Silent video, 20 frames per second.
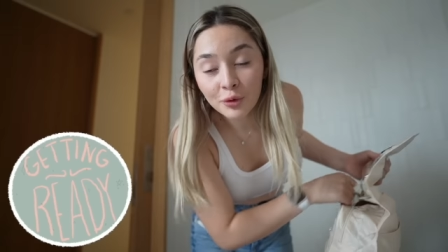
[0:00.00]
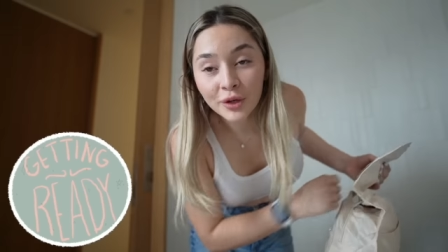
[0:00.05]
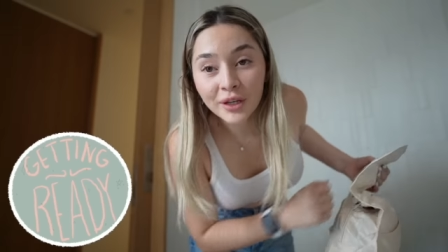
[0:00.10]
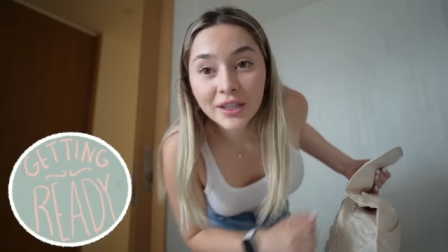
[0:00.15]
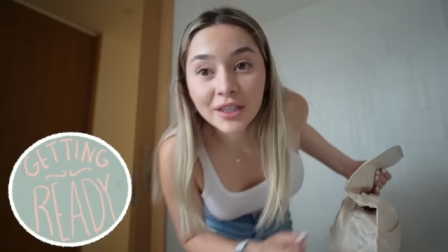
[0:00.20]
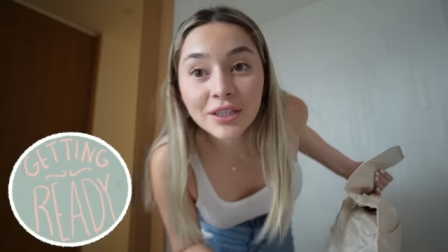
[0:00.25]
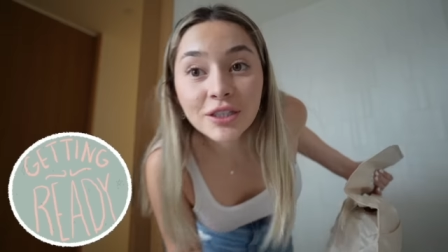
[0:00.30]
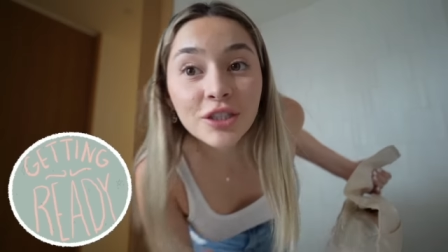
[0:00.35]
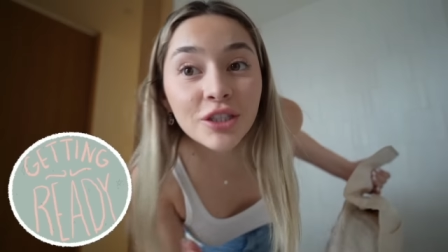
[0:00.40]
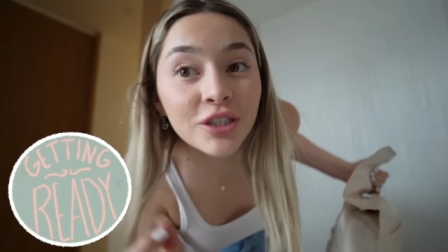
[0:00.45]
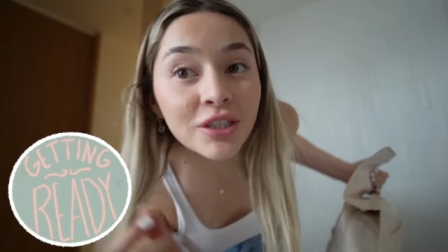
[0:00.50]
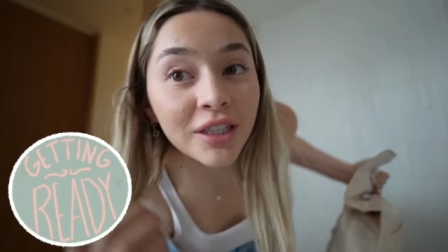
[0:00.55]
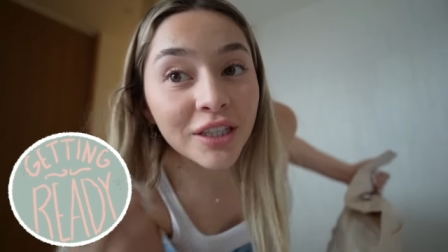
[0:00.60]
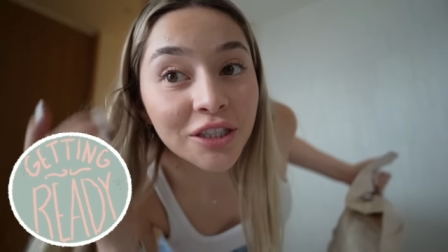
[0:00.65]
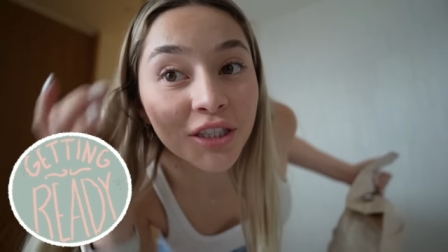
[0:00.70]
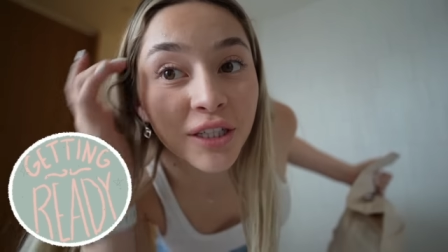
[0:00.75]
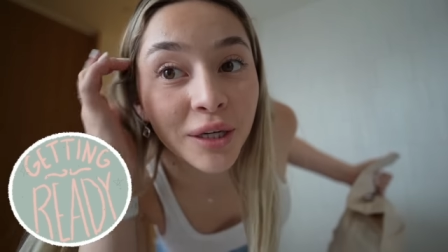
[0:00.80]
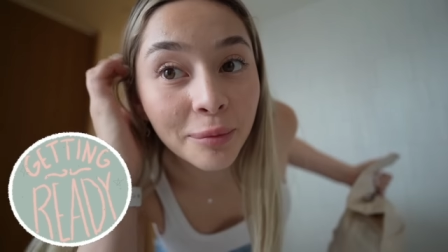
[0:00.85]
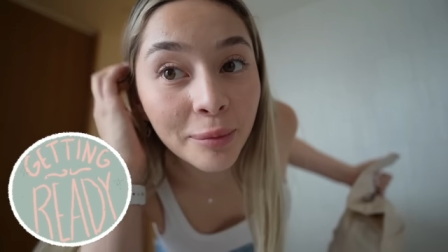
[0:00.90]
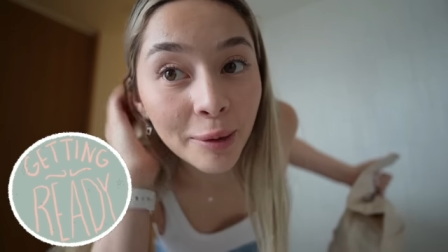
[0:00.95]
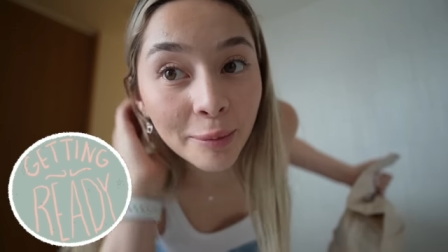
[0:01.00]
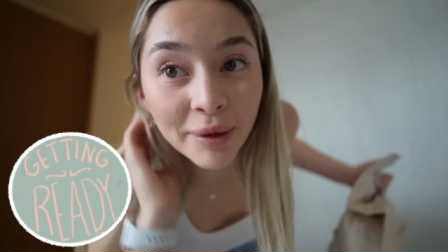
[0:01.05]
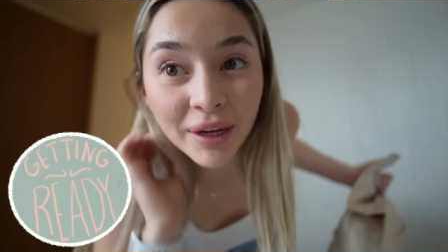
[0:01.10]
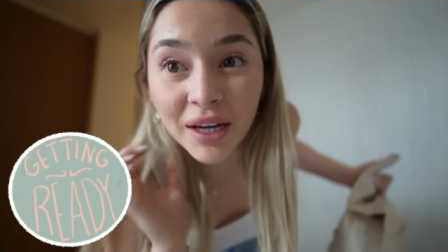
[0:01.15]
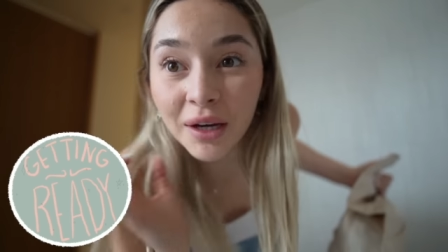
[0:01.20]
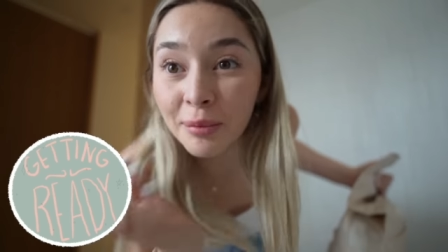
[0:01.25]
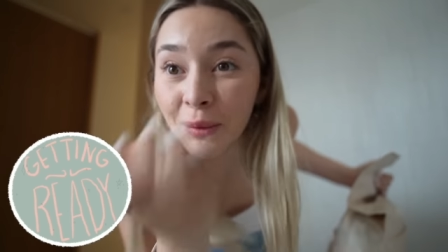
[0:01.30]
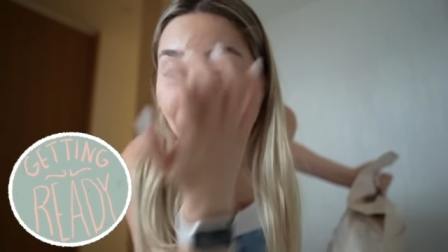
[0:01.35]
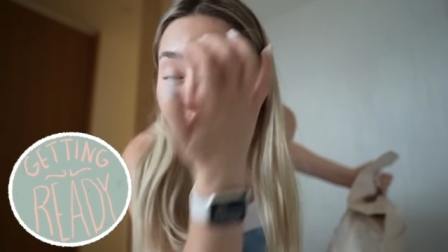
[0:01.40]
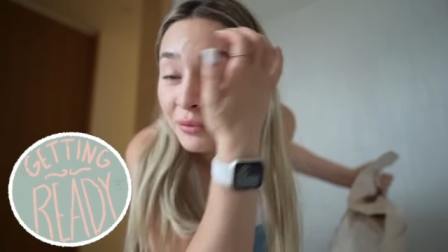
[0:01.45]
quickly just touching up my
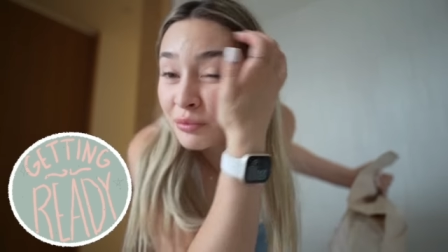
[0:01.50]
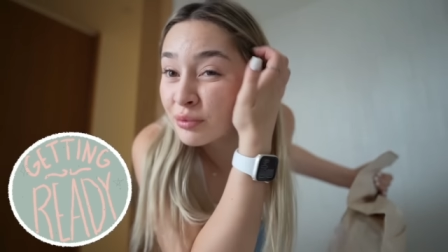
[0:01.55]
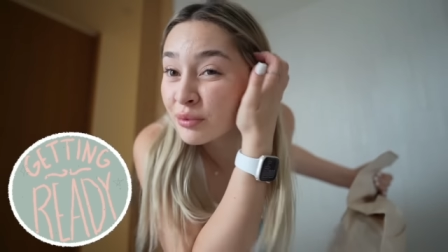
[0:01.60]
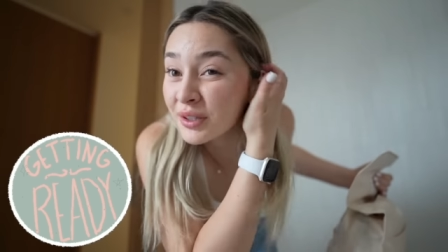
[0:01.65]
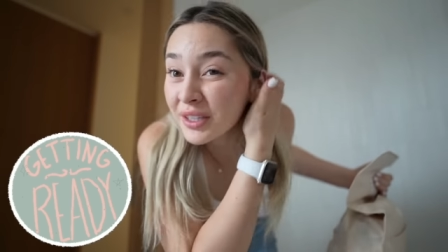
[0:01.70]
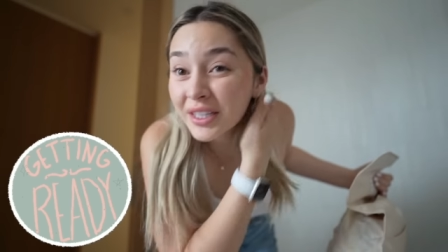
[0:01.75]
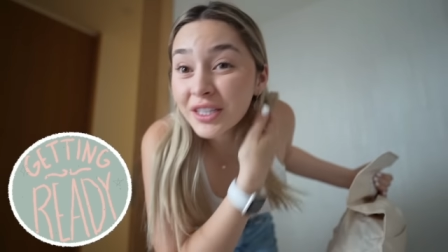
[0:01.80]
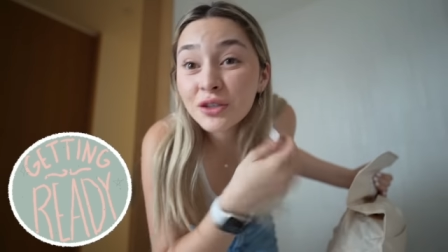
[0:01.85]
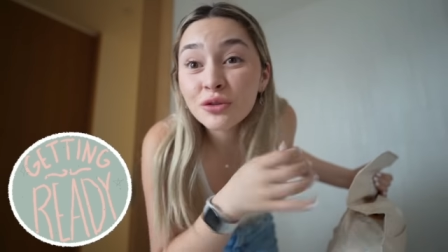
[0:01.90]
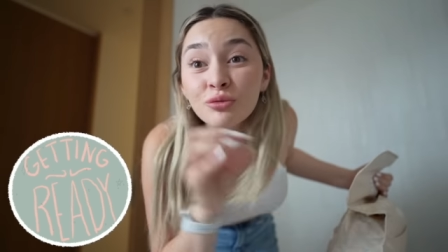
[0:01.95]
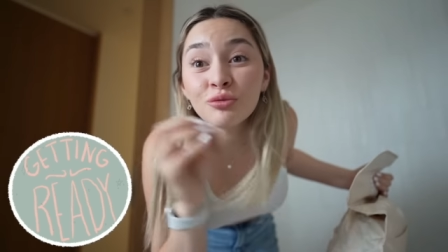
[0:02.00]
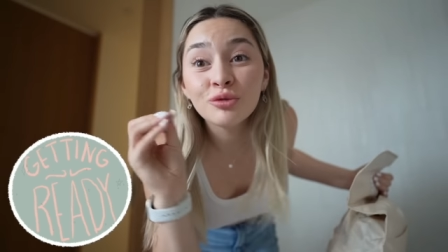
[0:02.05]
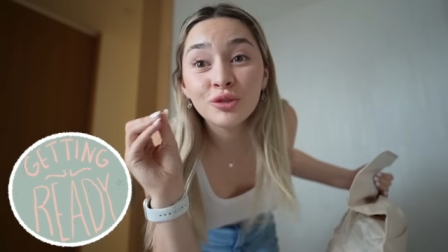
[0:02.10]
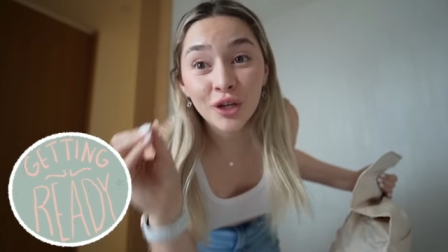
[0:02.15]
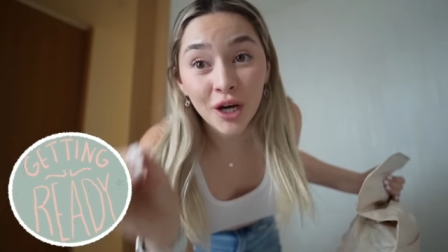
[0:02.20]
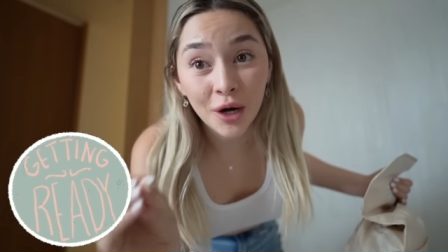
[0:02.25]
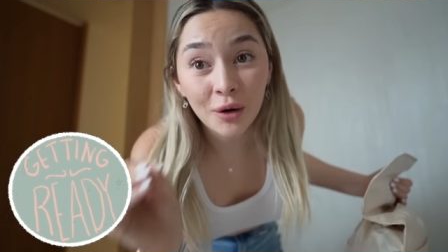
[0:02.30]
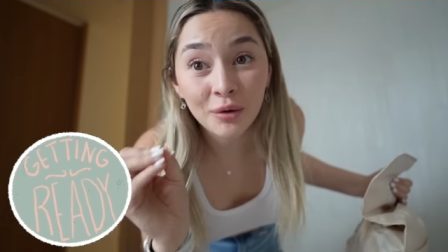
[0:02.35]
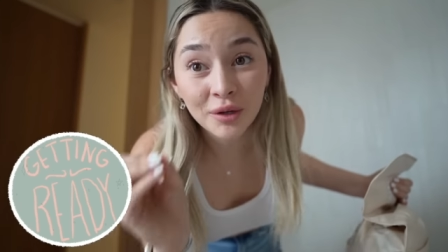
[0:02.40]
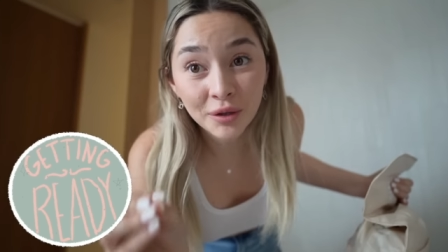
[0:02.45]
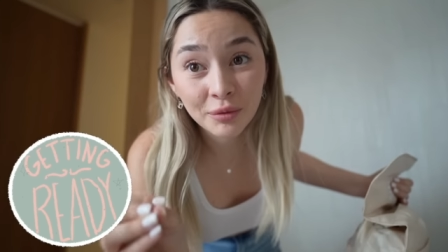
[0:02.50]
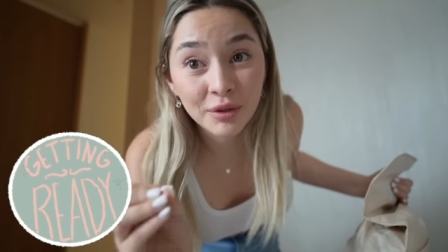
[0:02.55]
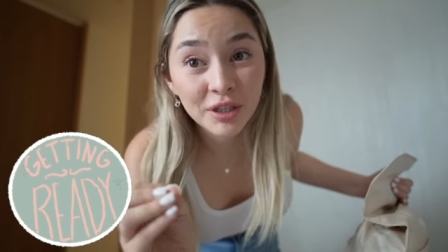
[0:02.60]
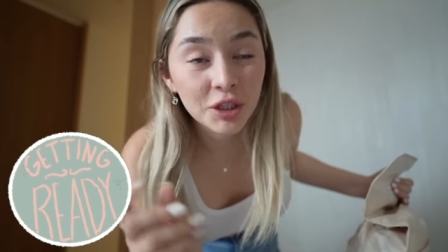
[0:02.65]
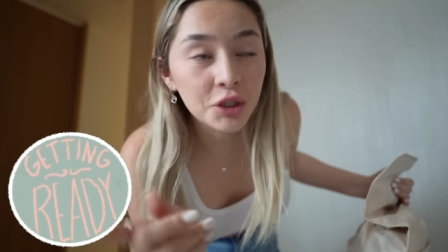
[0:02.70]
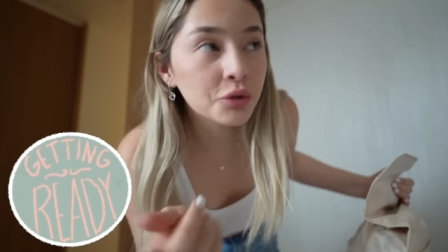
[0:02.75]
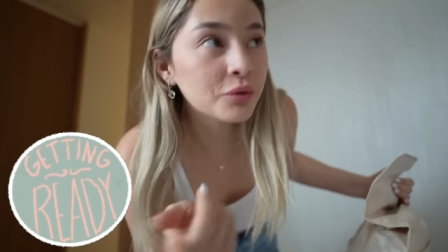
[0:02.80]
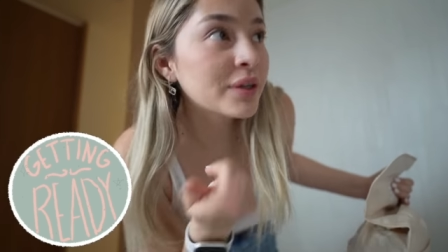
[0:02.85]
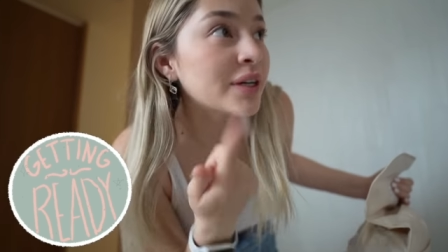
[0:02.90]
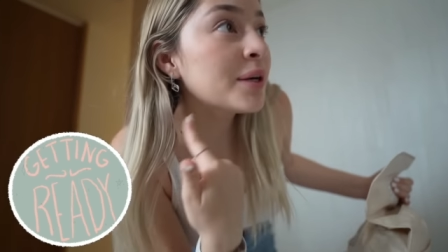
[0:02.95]
makeup. I really do not want to
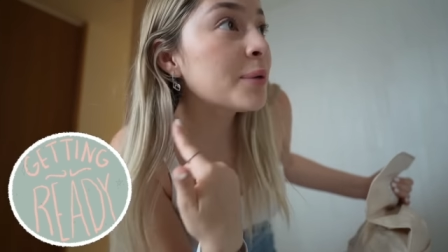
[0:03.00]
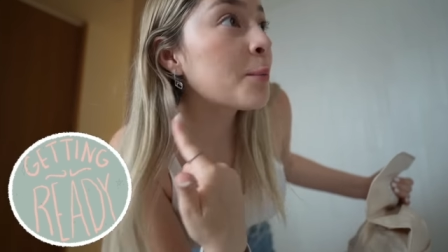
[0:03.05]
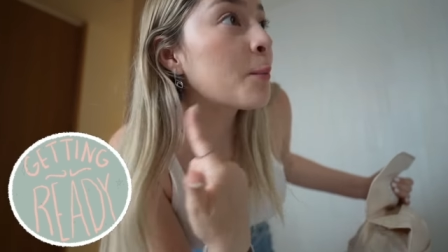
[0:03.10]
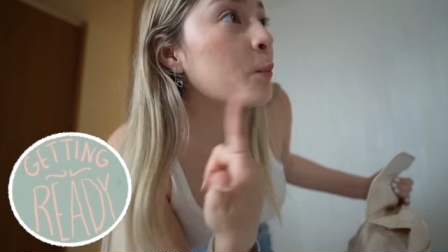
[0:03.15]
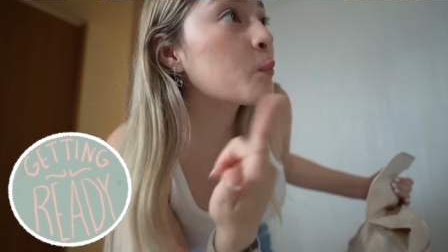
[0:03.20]
redo it.